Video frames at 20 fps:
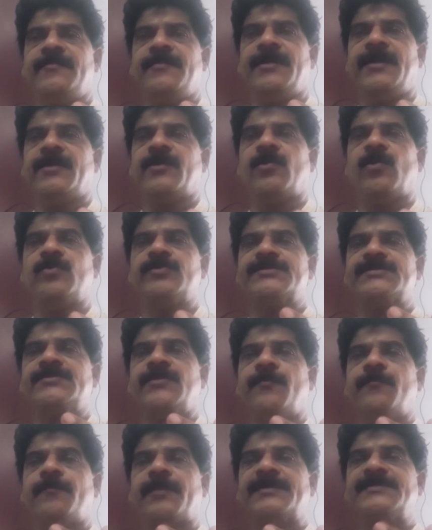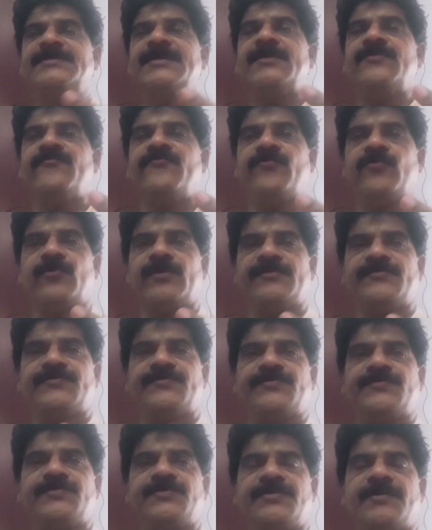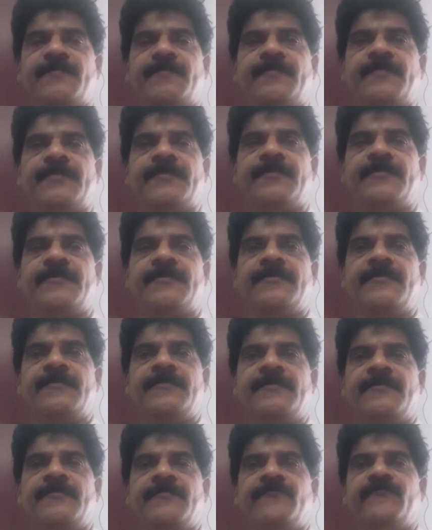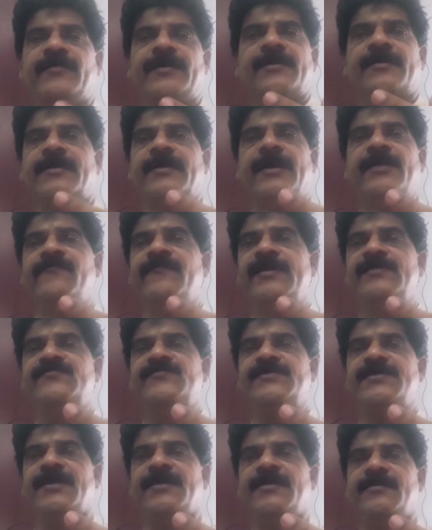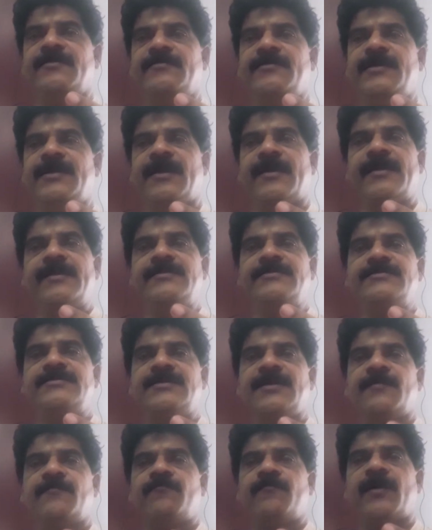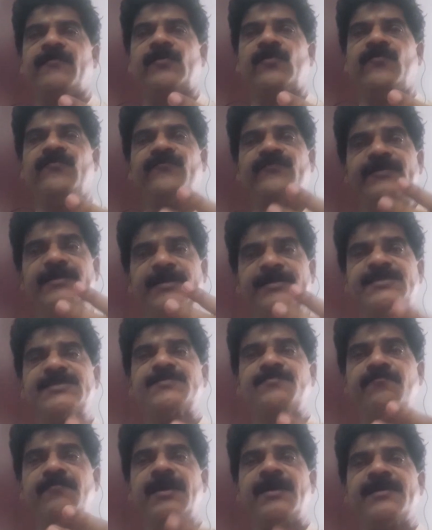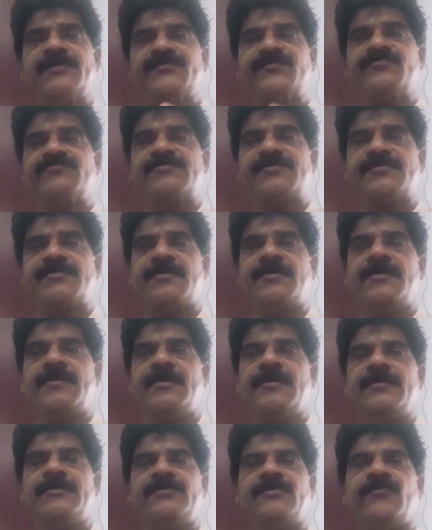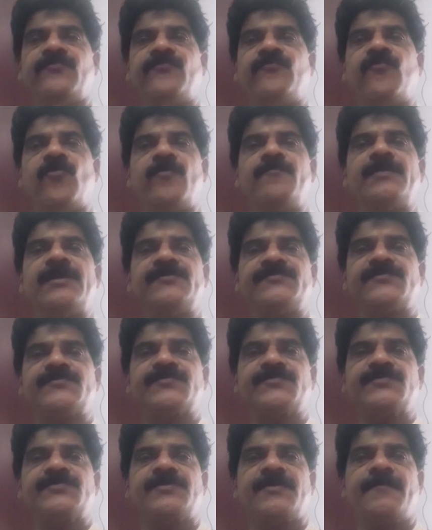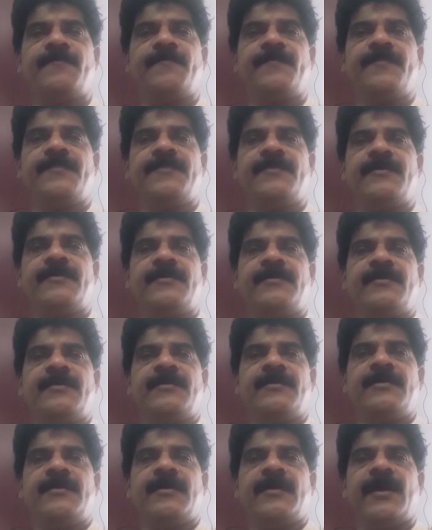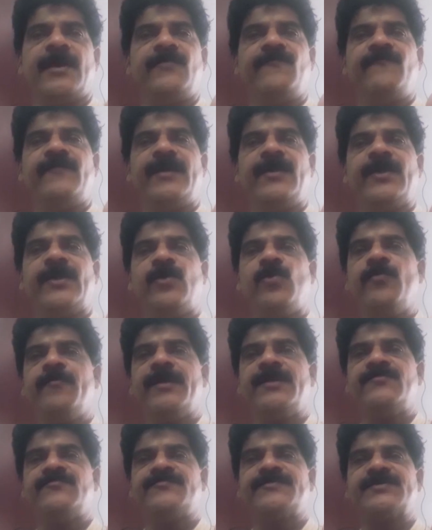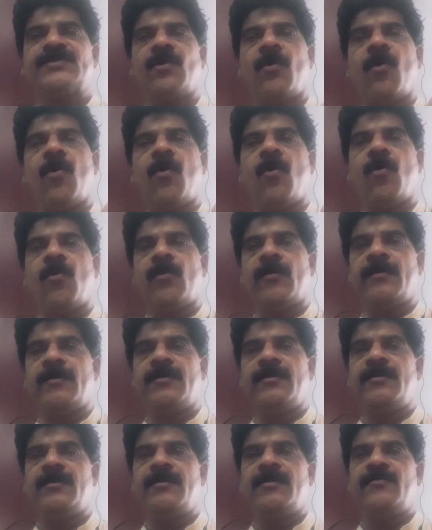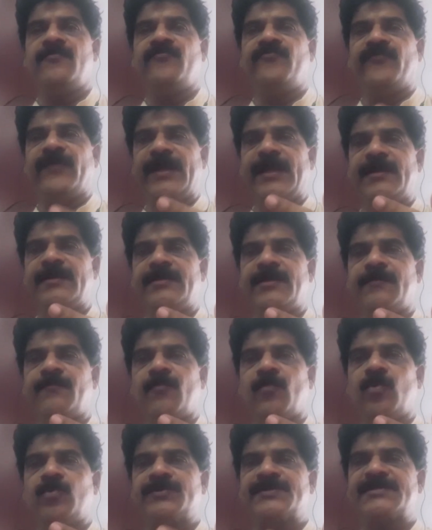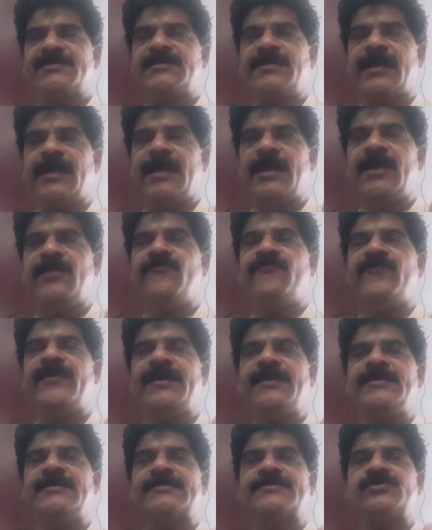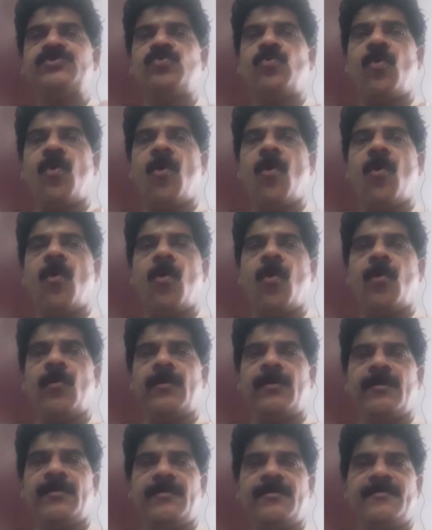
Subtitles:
a closed prison for us. We are convincing the unending power of the smallest, the formless. And we humans all feel the most inferior to all.